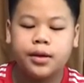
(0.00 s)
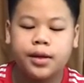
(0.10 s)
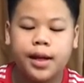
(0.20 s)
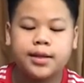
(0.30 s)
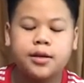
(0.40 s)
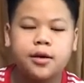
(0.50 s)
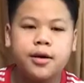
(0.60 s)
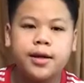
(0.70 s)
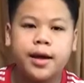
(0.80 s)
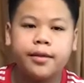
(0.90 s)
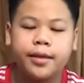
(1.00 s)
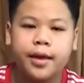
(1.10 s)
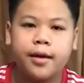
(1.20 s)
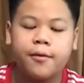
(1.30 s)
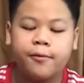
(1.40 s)
getting early health
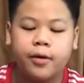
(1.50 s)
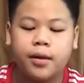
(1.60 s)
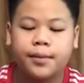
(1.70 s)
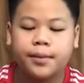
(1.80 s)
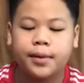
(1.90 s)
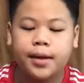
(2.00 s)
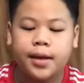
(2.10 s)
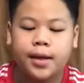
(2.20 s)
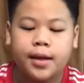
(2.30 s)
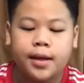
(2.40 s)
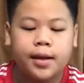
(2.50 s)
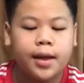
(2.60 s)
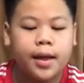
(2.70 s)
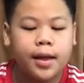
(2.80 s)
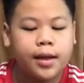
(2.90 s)
care from
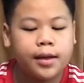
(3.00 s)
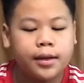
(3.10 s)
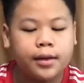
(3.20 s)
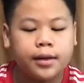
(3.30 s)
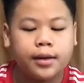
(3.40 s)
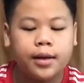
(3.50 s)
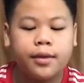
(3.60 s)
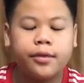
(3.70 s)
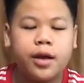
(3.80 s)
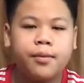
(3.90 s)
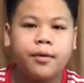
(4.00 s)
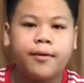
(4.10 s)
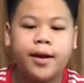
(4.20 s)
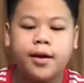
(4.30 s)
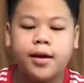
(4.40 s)
a healthcare
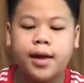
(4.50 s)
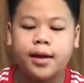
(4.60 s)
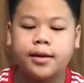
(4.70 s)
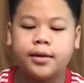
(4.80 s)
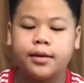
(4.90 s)
provider can